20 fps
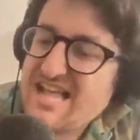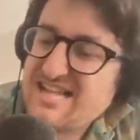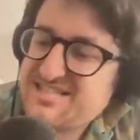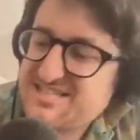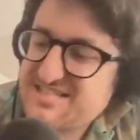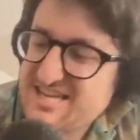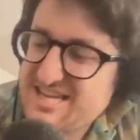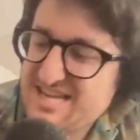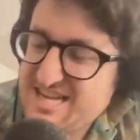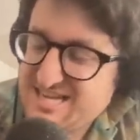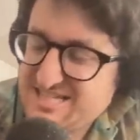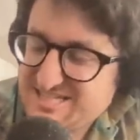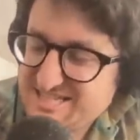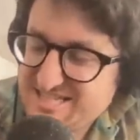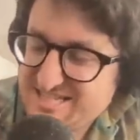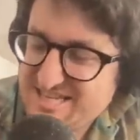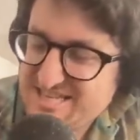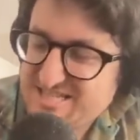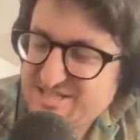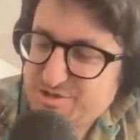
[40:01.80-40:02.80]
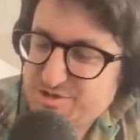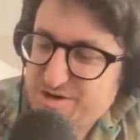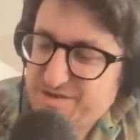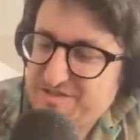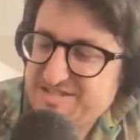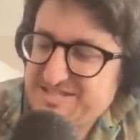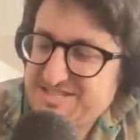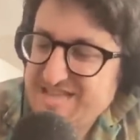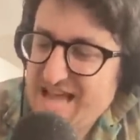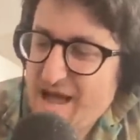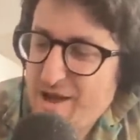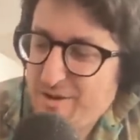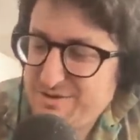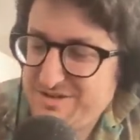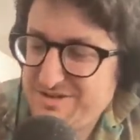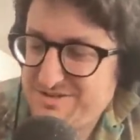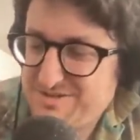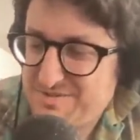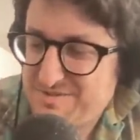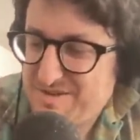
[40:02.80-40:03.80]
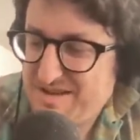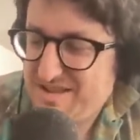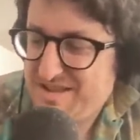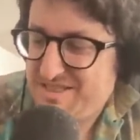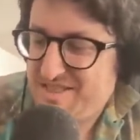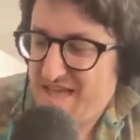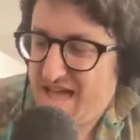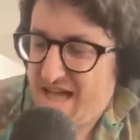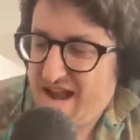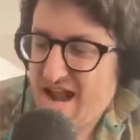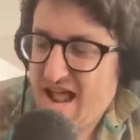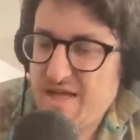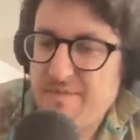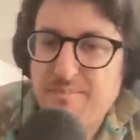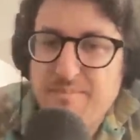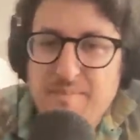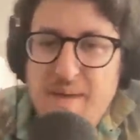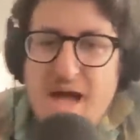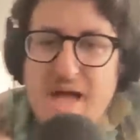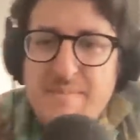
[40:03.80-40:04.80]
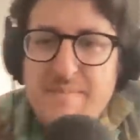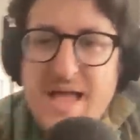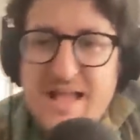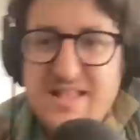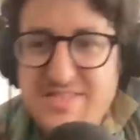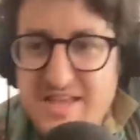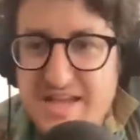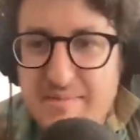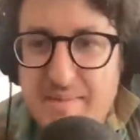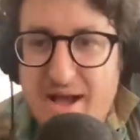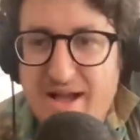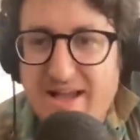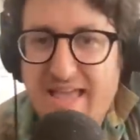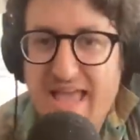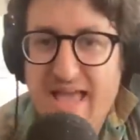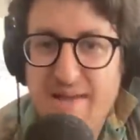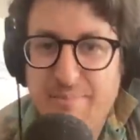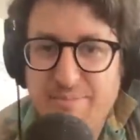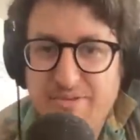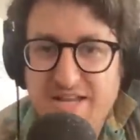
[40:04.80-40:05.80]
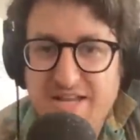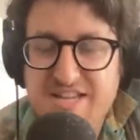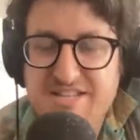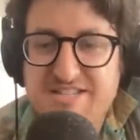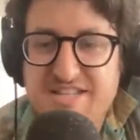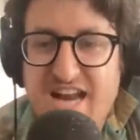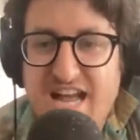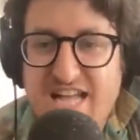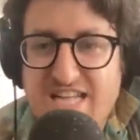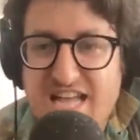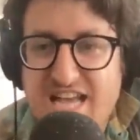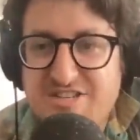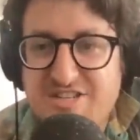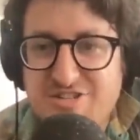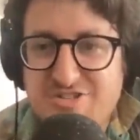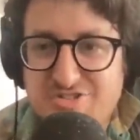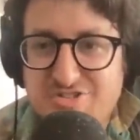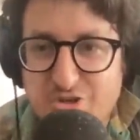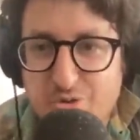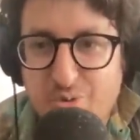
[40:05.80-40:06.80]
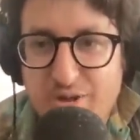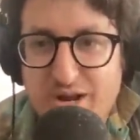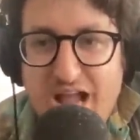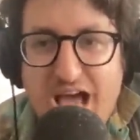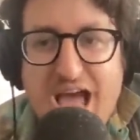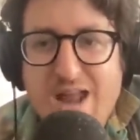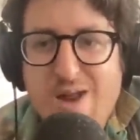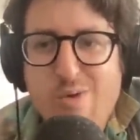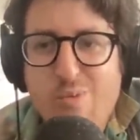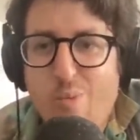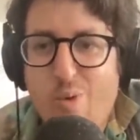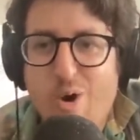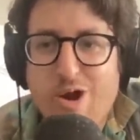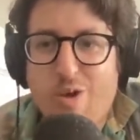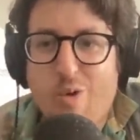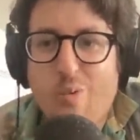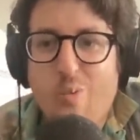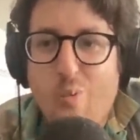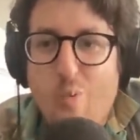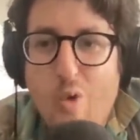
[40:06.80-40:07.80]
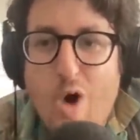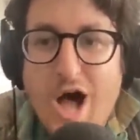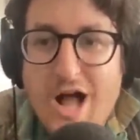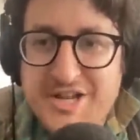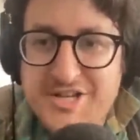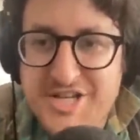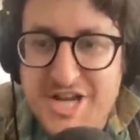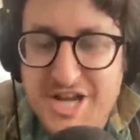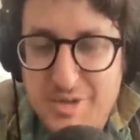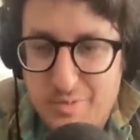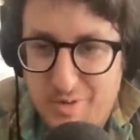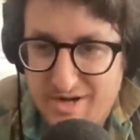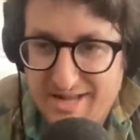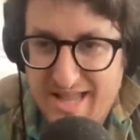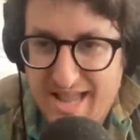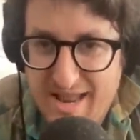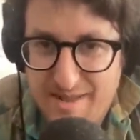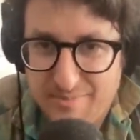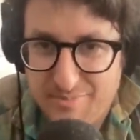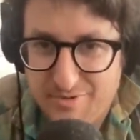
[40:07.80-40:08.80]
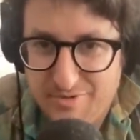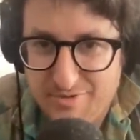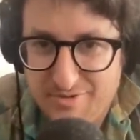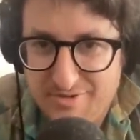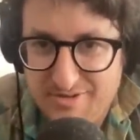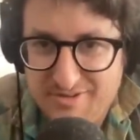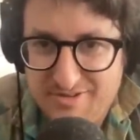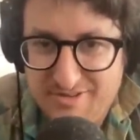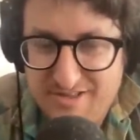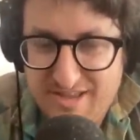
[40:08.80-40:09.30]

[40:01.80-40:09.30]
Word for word: it's it's it's sort of astounding to me that uh, my main thing about gambling is that I like to do it. I don't want to watch anyone gamble.